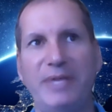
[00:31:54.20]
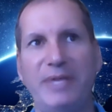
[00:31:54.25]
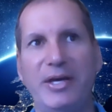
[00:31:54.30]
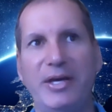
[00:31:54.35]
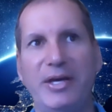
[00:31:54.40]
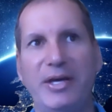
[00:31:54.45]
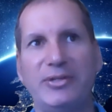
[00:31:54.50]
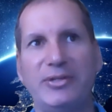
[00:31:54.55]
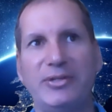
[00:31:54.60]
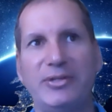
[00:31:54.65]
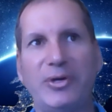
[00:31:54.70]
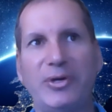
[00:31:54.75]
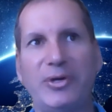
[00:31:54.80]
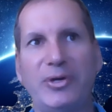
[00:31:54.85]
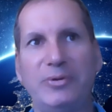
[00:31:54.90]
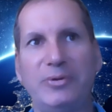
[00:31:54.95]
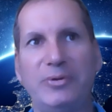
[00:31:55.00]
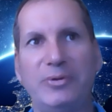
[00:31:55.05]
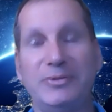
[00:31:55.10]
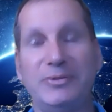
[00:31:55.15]

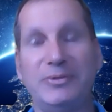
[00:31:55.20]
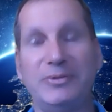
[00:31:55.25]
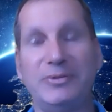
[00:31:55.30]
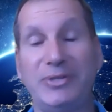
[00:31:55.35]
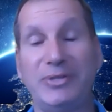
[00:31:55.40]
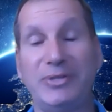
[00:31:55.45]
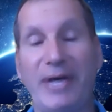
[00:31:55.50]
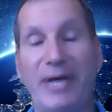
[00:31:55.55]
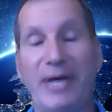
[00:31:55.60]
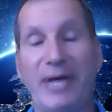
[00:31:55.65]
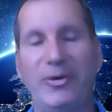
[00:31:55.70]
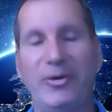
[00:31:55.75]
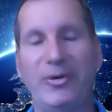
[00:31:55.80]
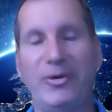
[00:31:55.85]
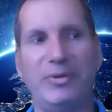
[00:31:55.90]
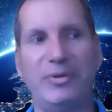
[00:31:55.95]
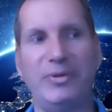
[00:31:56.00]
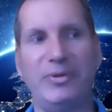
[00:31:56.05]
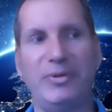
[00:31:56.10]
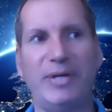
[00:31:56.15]
So we'll see how
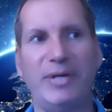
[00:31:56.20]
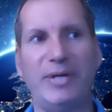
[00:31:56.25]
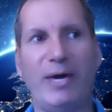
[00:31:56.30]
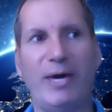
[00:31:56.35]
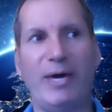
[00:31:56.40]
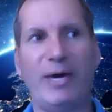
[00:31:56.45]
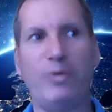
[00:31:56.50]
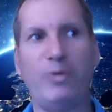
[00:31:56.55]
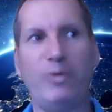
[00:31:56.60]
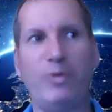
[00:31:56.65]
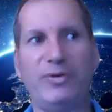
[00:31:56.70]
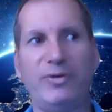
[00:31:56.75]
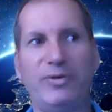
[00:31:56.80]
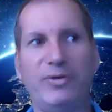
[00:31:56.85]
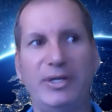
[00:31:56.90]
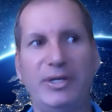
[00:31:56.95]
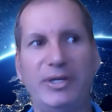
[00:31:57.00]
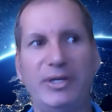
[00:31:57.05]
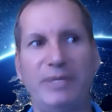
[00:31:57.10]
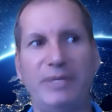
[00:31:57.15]
how
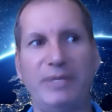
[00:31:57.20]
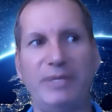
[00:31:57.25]
hopefully